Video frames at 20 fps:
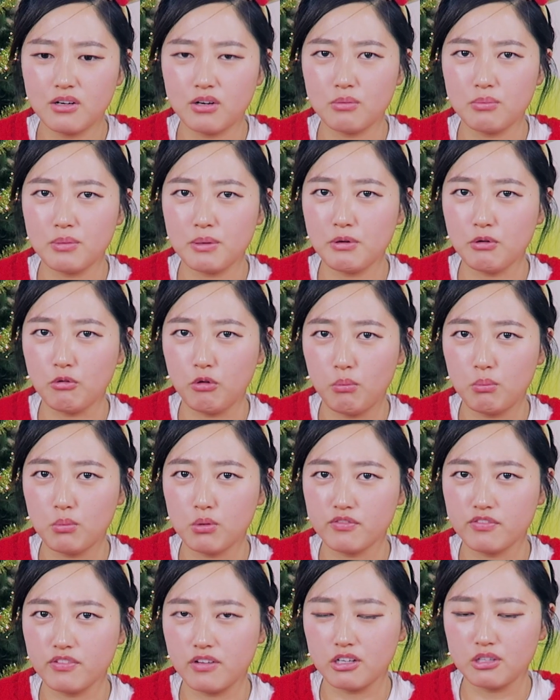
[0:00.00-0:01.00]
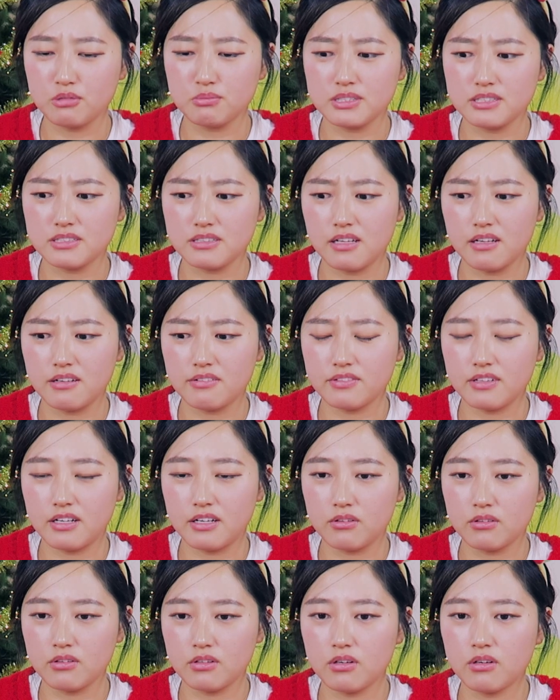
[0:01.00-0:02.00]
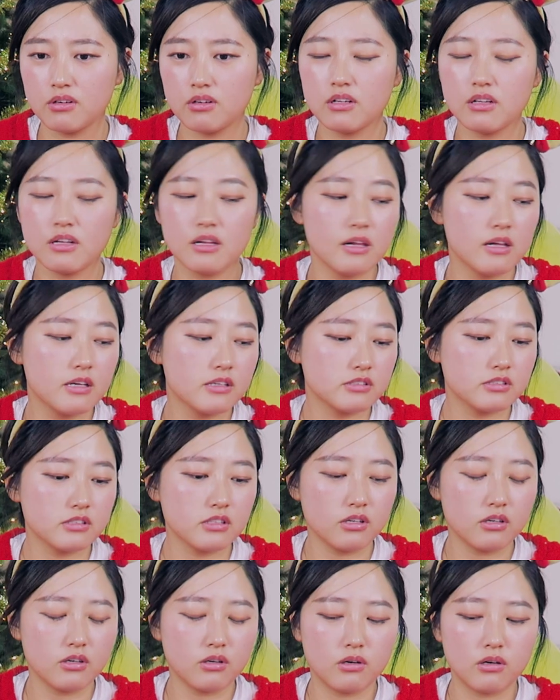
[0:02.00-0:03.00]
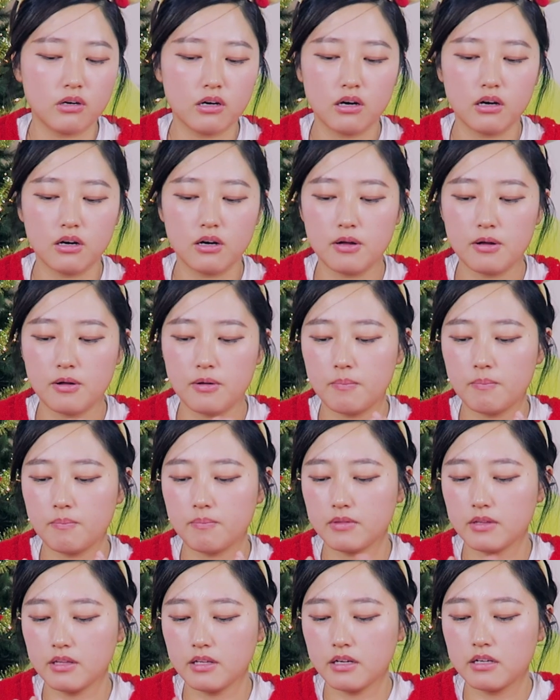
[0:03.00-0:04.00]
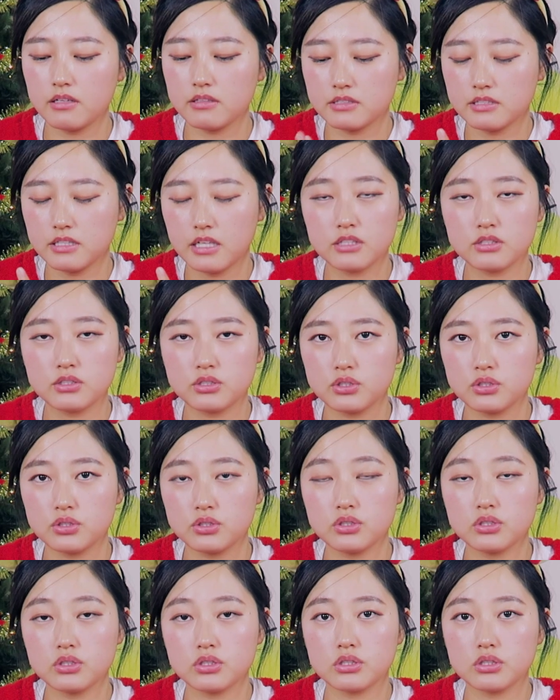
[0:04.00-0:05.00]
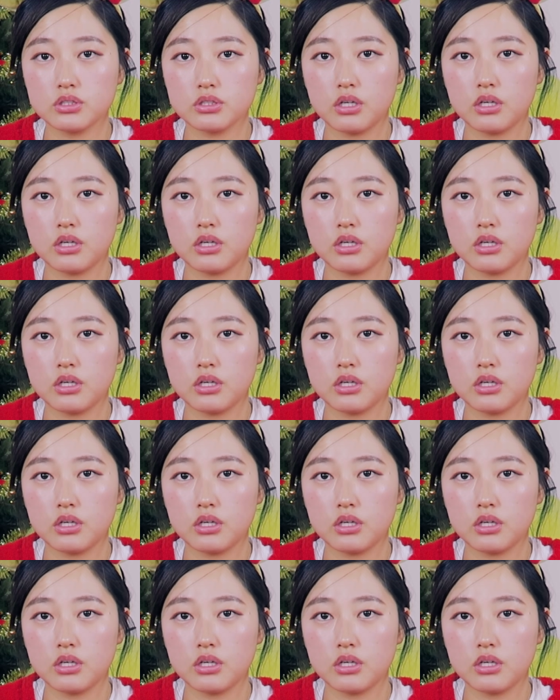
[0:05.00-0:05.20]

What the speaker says: or maybe one more Vlogmas left. I don't know. So yeah, stay tuned.